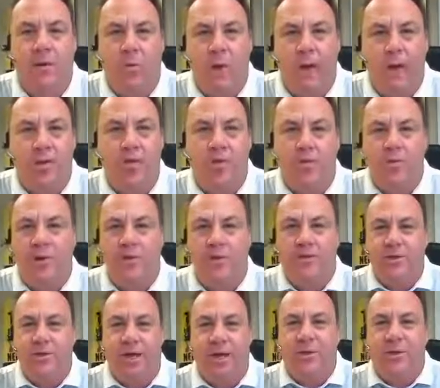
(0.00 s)
spent way too
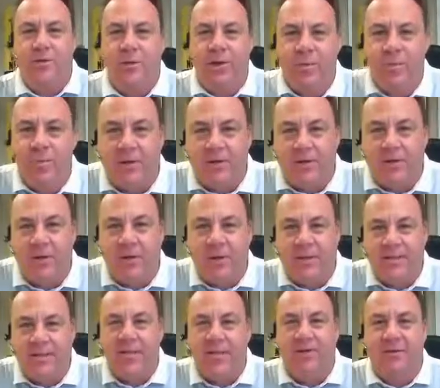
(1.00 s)
much time
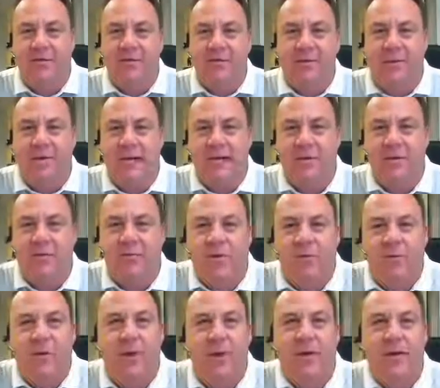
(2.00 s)
rebuilding my
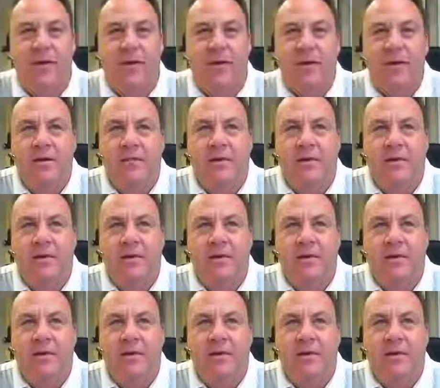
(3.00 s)
self-esteem from a